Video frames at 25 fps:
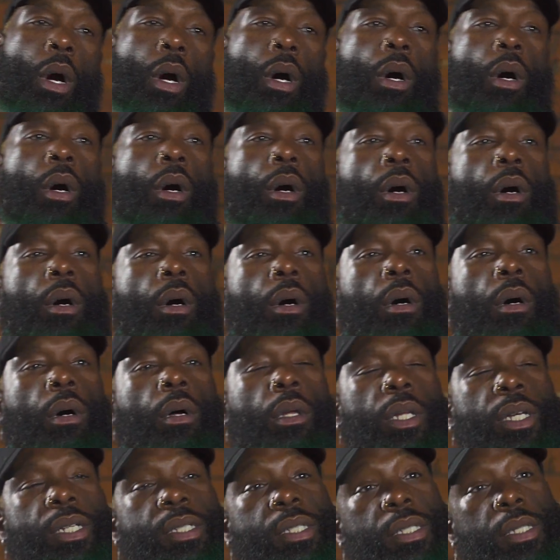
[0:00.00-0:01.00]

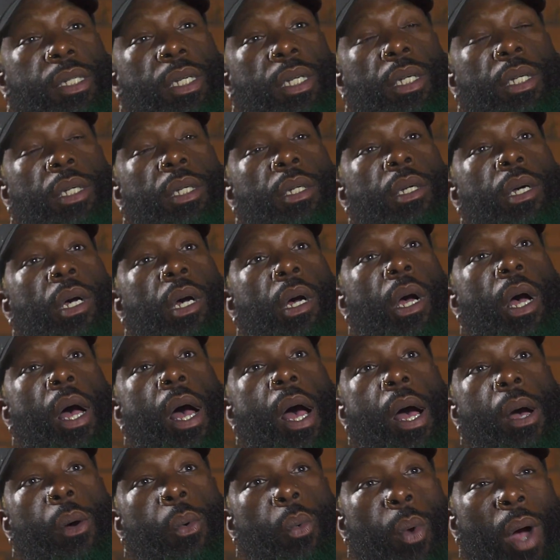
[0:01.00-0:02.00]
Let's see.
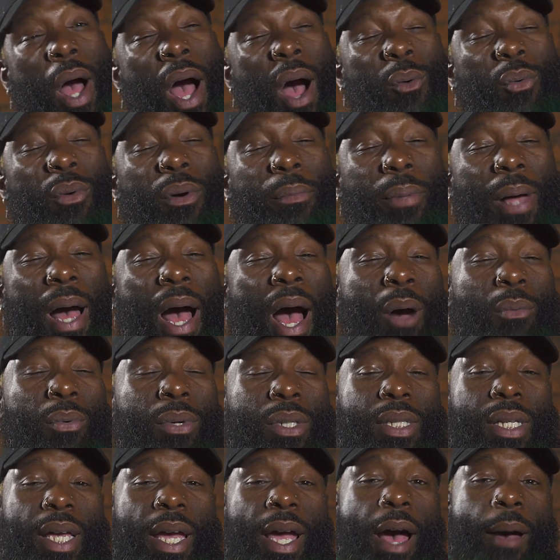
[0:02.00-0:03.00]
Well, I
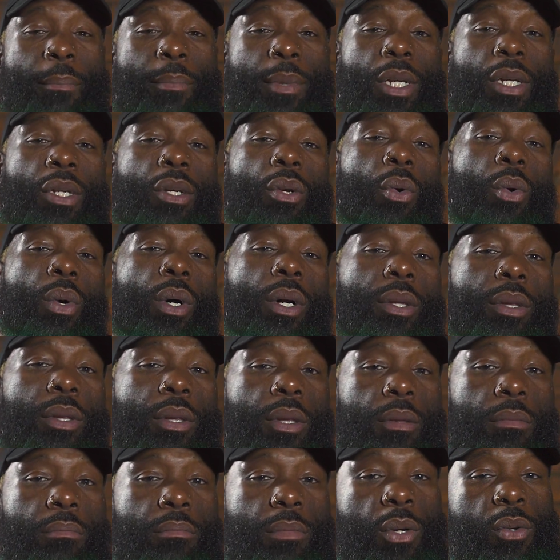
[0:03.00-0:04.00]
would say I've been
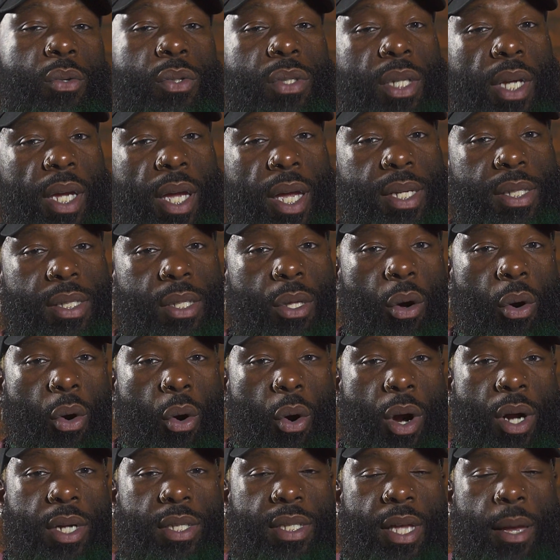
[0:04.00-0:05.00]
doing music as the
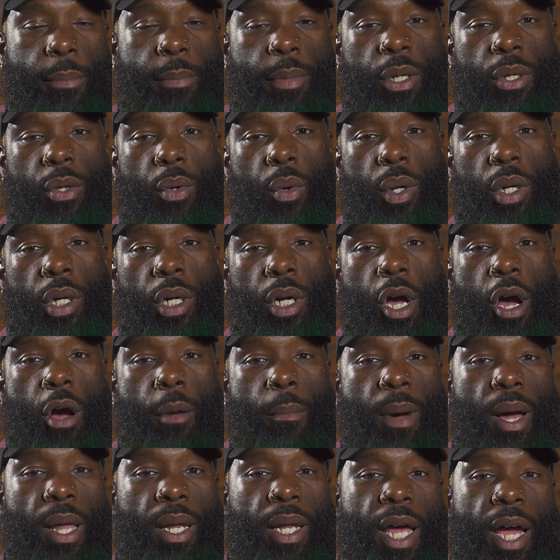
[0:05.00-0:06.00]
arts. I've been doing it
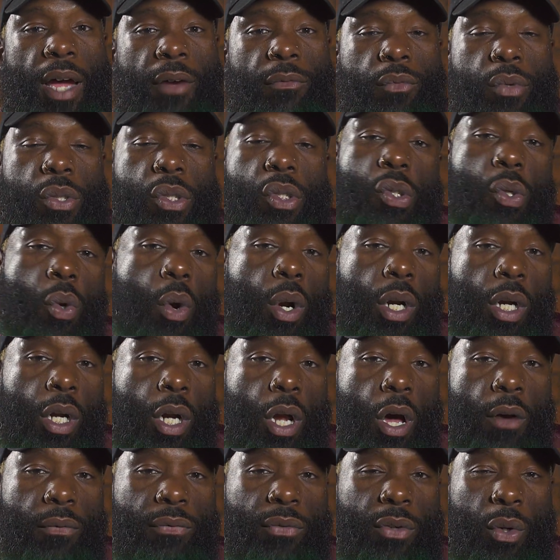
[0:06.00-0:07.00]
all my life. We
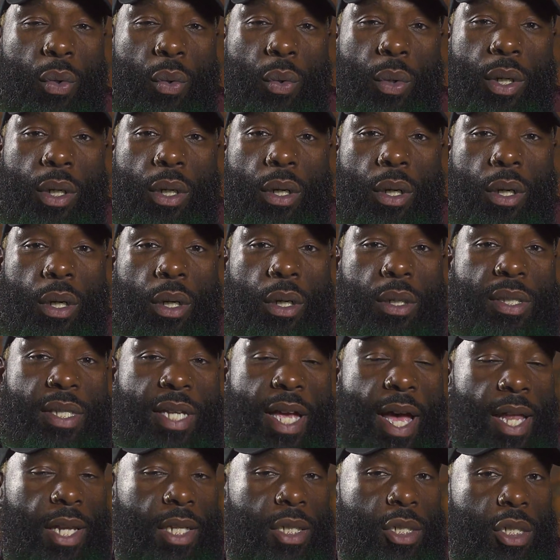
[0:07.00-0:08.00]
started off doing
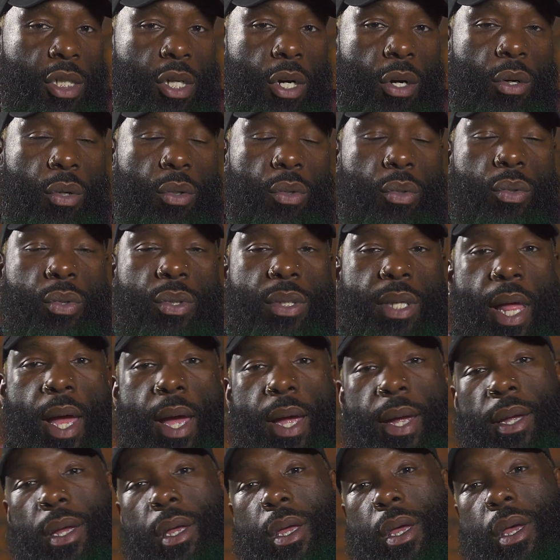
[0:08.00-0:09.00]
talent shows,
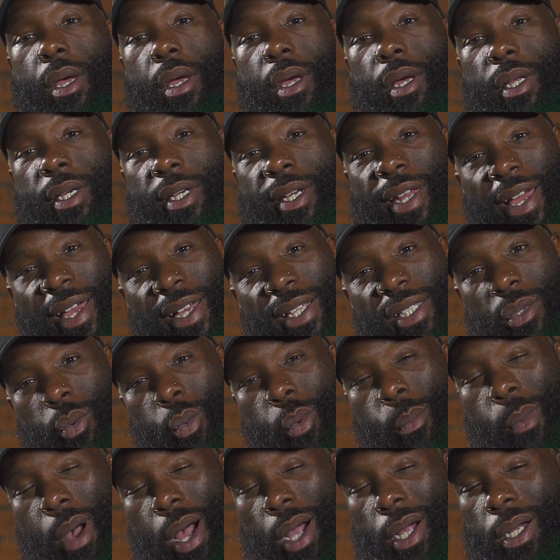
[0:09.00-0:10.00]
like dancing
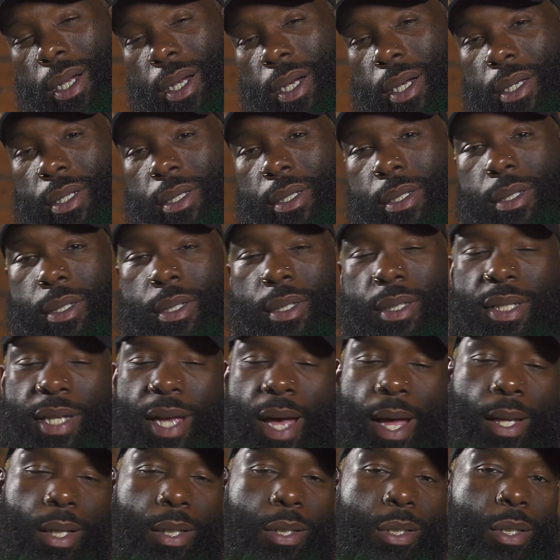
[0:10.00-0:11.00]
with my cousins in
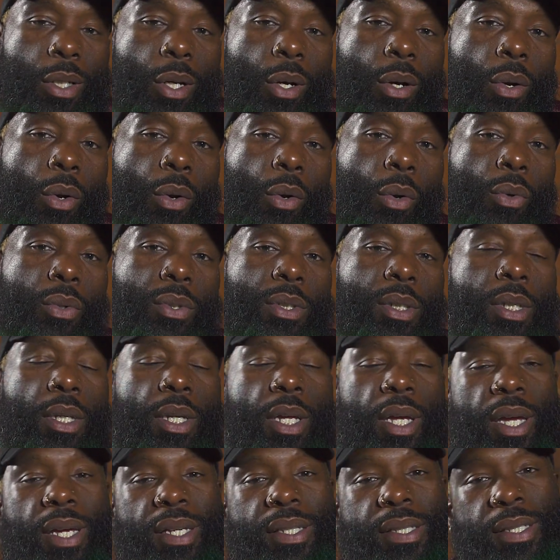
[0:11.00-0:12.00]
talent shows, and
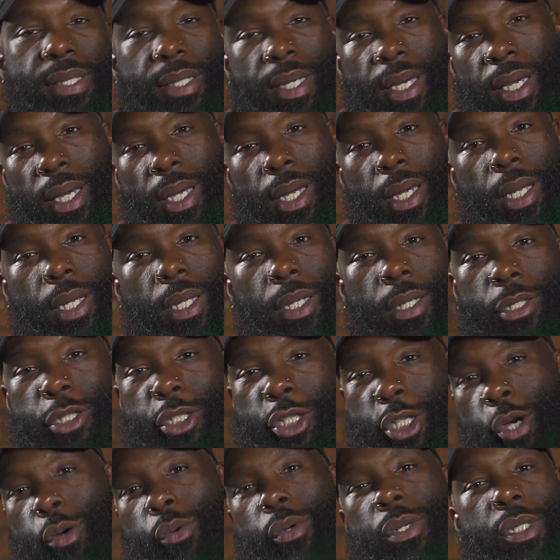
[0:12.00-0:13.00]
then singing
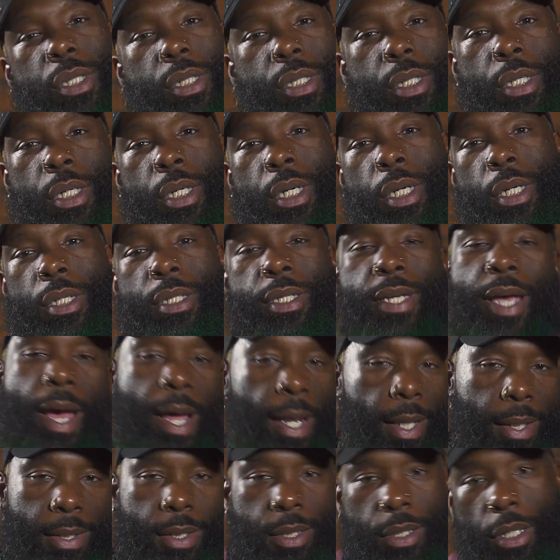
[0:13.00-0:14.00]
Jodeci in
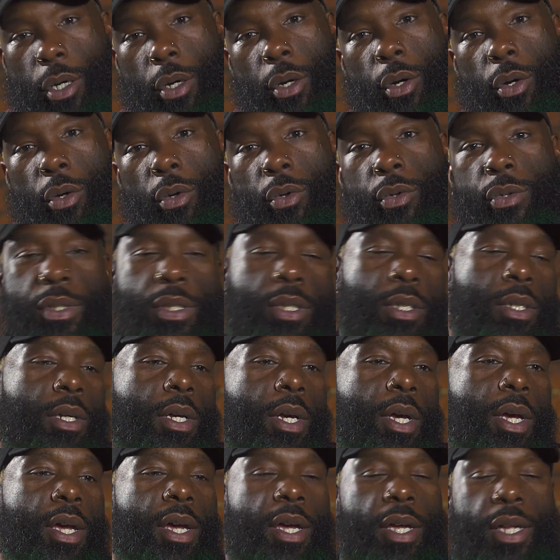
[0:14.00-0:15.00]
talent shows, and
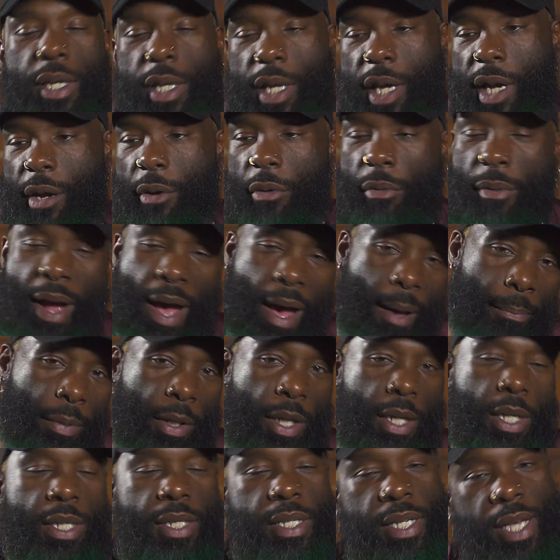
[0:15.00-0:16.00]
then
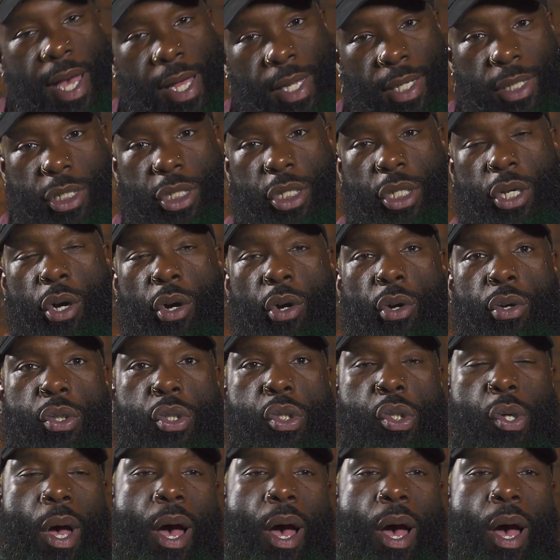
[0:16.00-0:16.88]
rapping in talent shows.